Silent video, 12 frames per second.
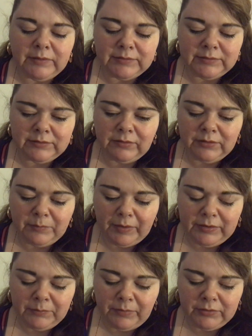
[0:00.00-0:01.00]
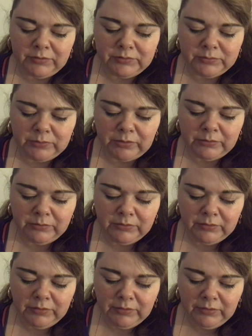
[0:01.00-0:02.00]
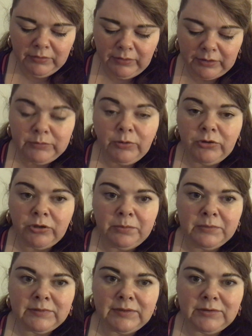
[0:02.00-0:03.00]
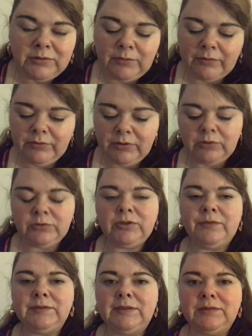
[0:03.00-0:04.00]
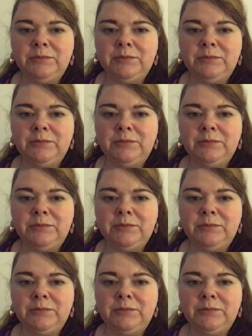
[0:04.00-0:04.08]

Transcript: This is still in the back of your mind. You do know, and you are open to this. So you haven't closed off to this